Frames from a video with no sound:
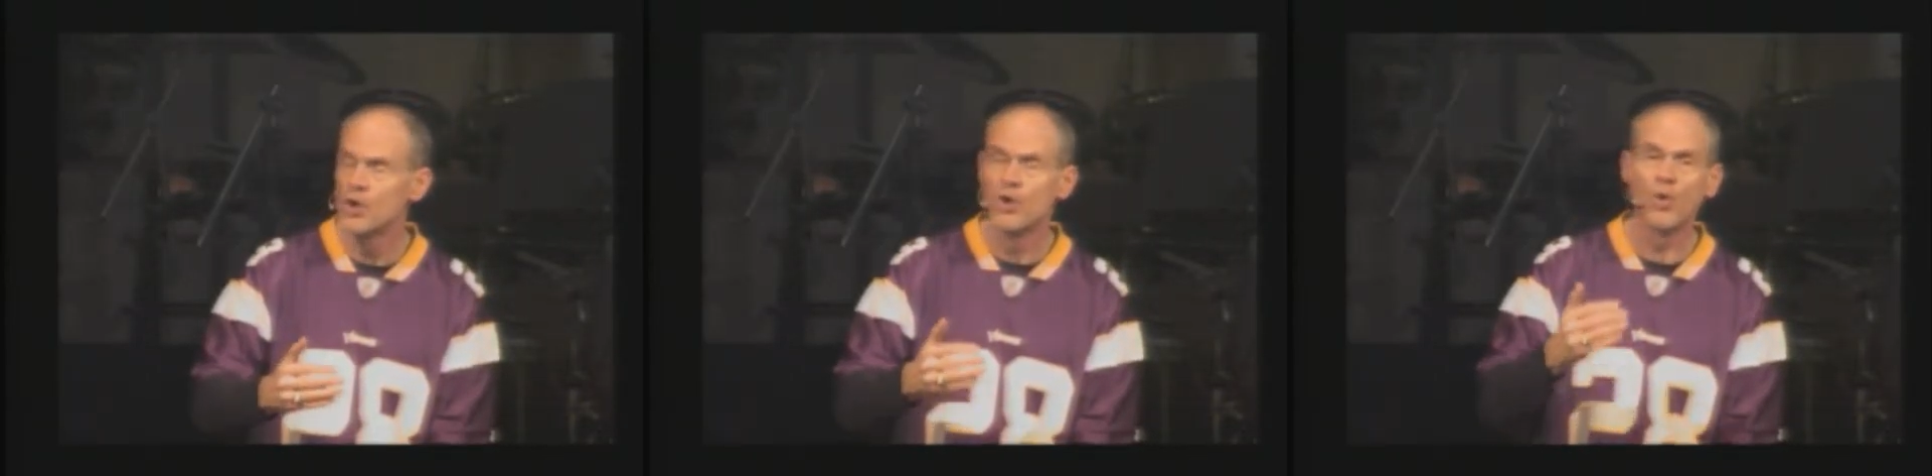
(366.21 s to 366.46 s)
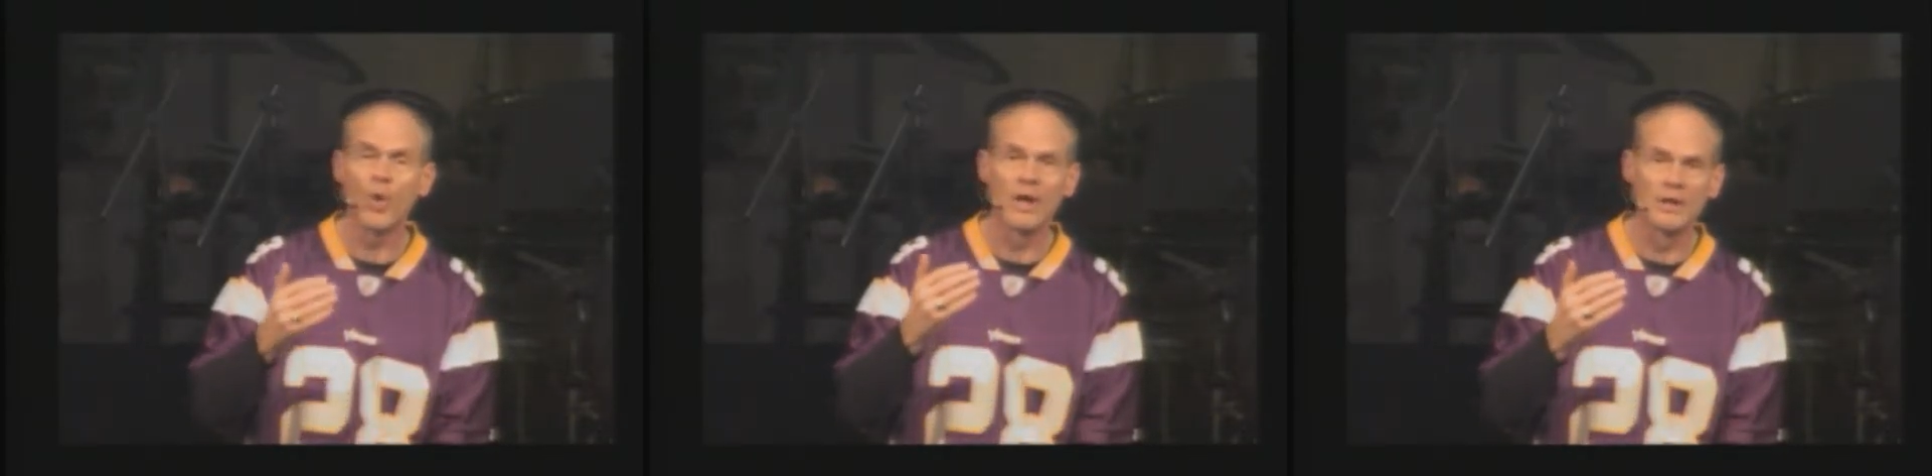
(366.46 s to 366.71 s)

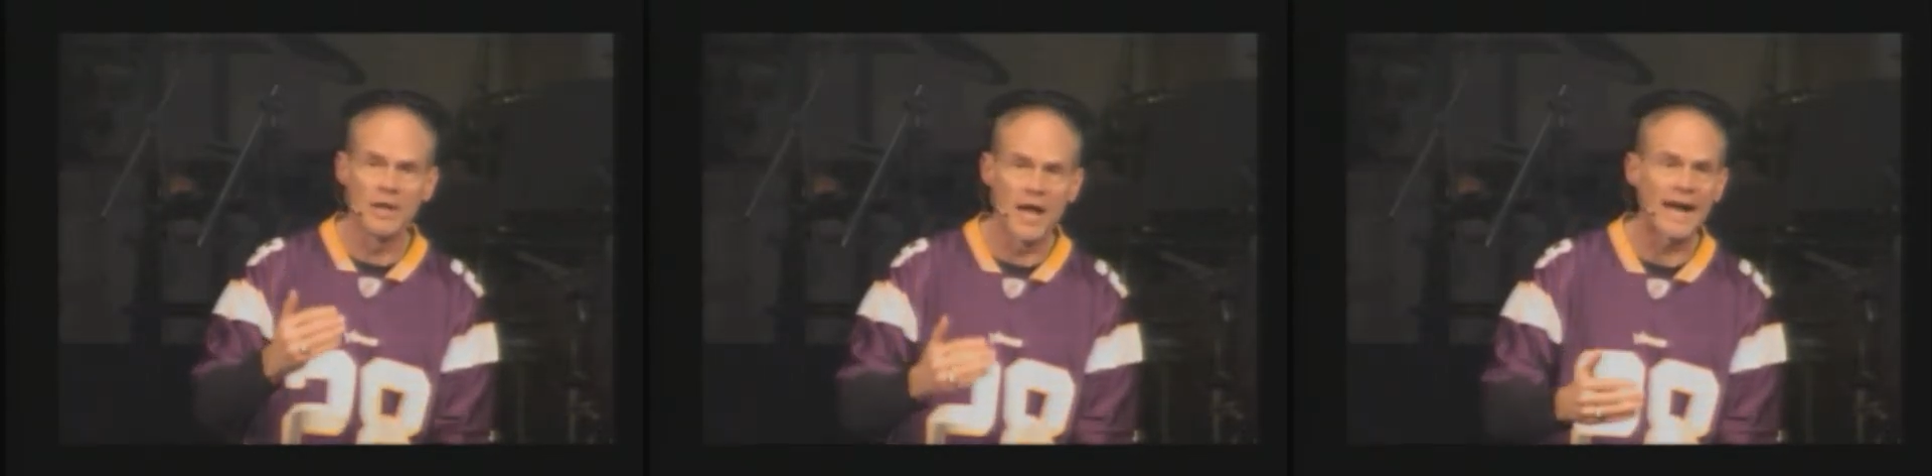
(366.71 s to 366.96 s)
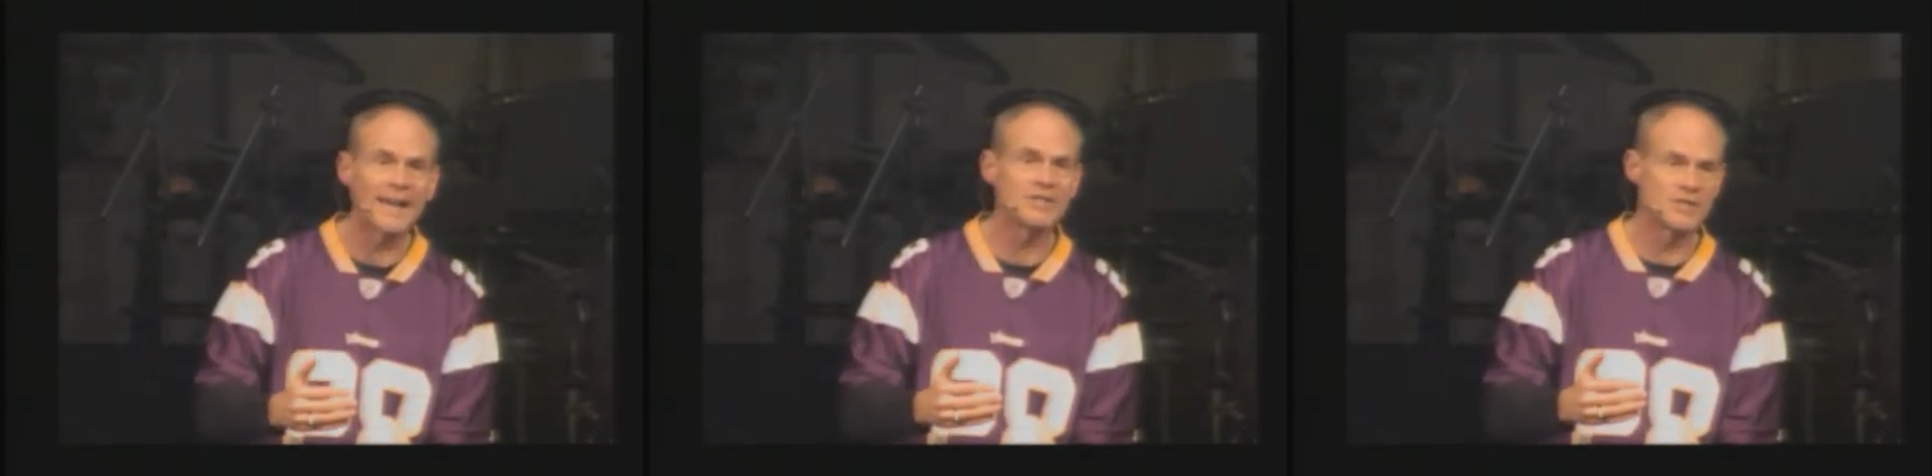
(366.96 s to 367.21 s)
who
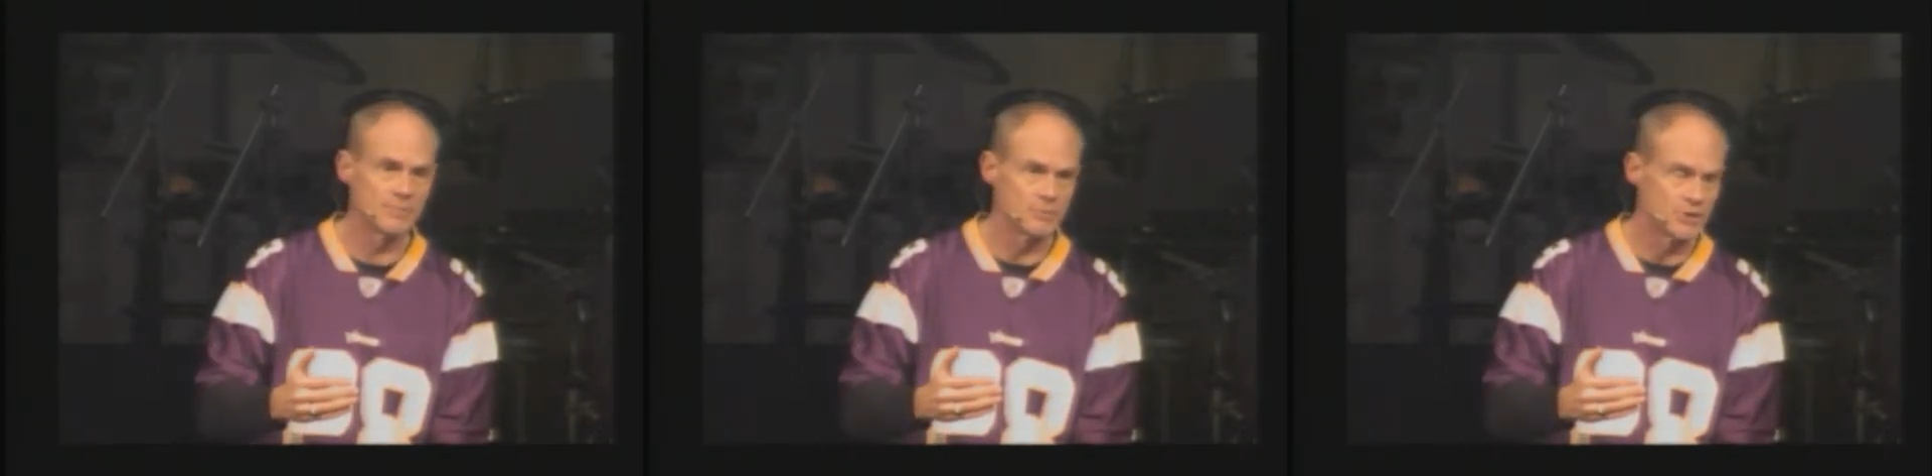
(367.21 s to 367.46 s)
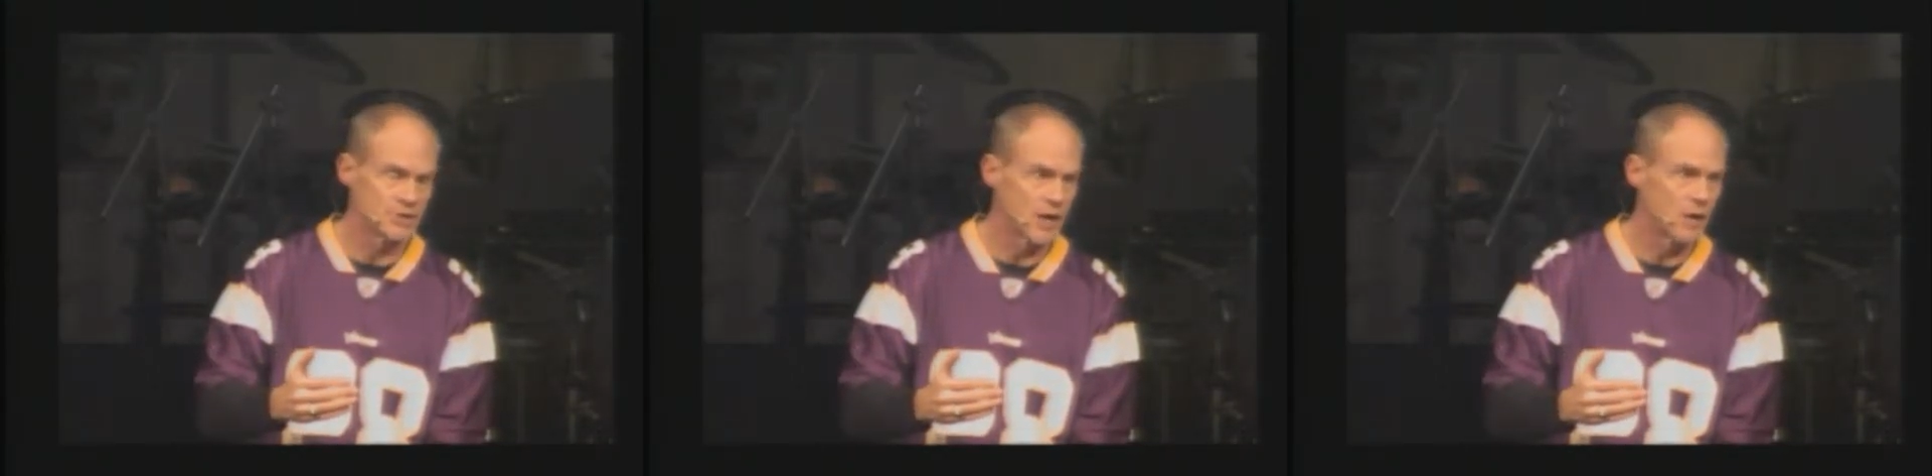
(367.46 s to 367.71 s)
aligns
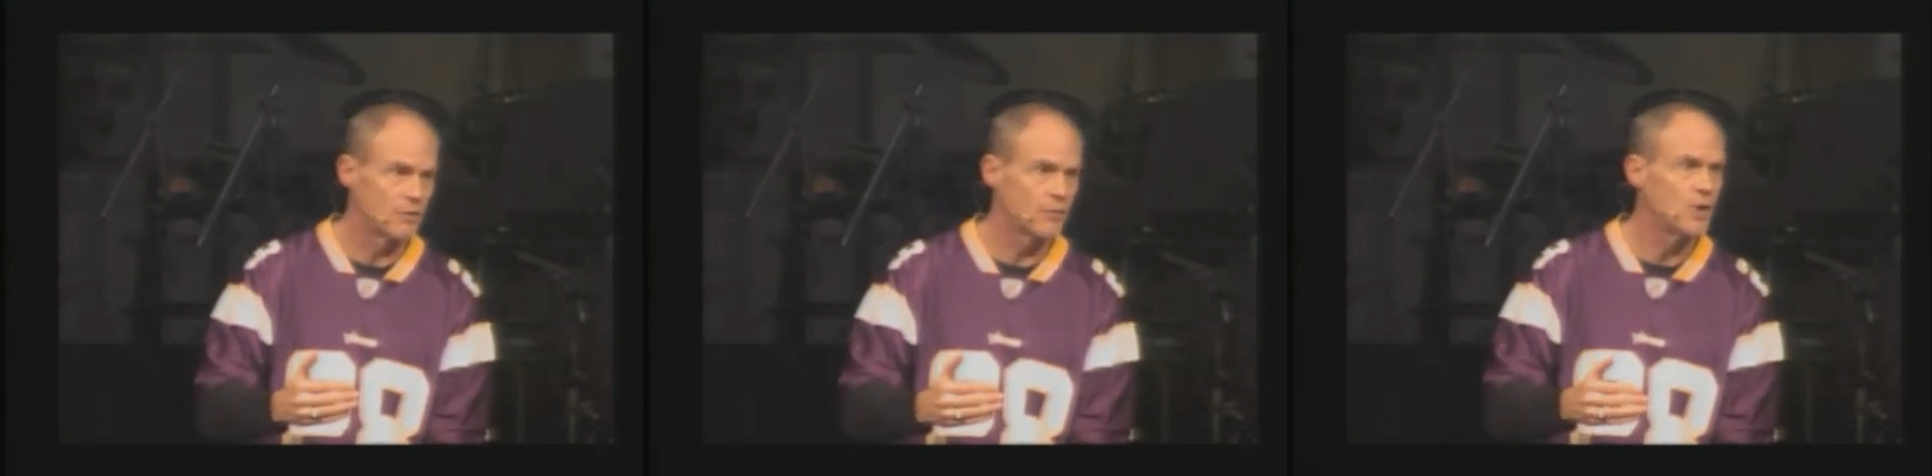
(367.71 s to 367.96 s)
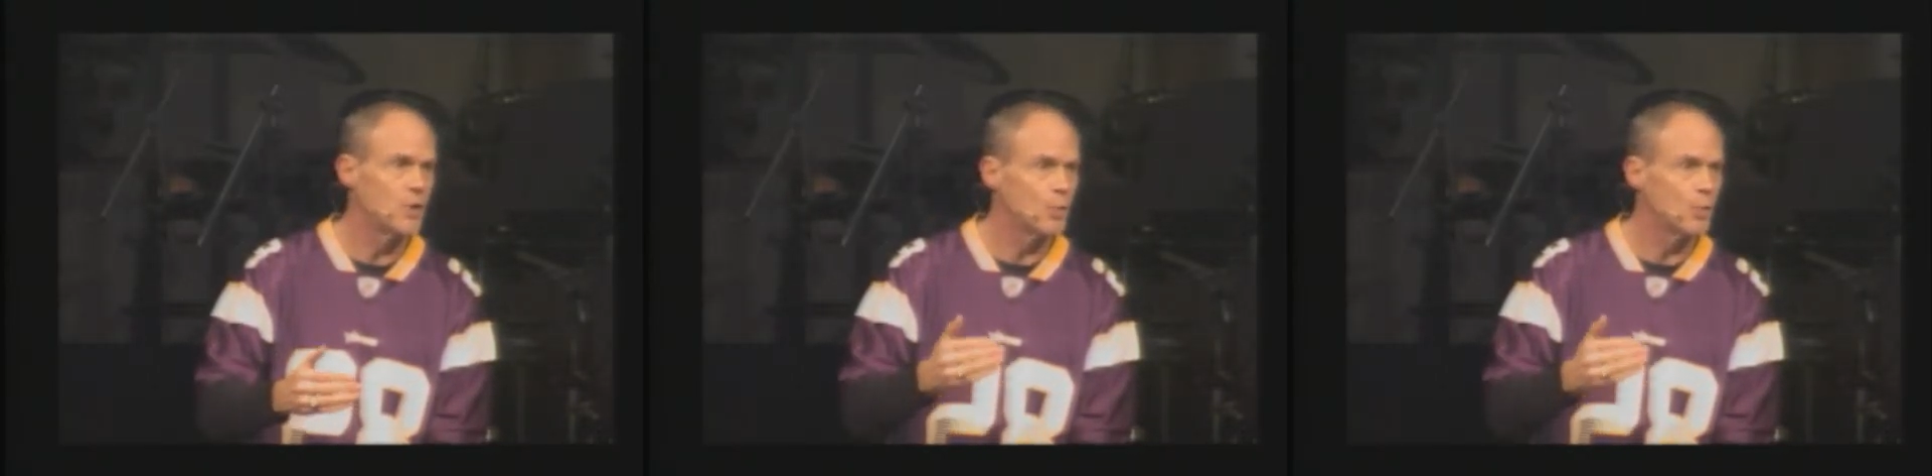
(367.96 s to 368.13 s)
himself